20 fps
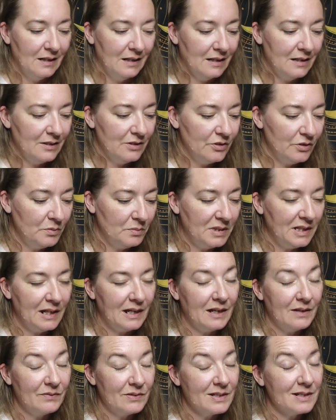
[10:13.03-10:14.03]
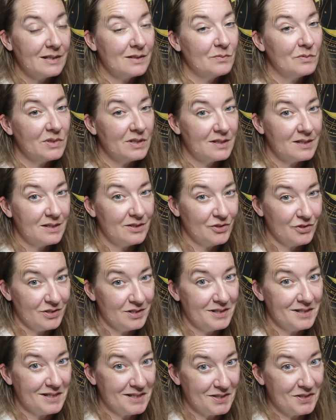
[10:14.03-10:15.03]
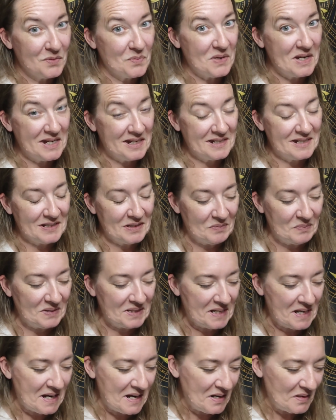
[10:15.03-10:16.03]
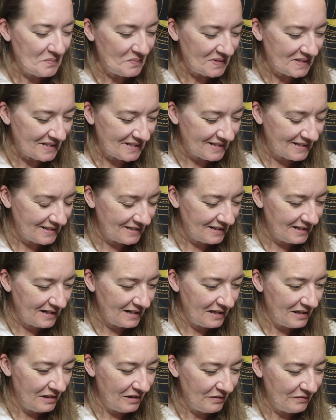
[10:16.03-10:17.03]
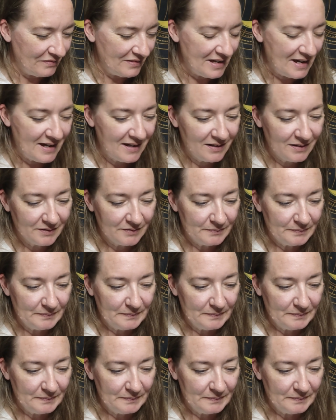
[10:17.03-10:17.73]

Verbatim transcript: I do be having some decisions to make sometimes I love that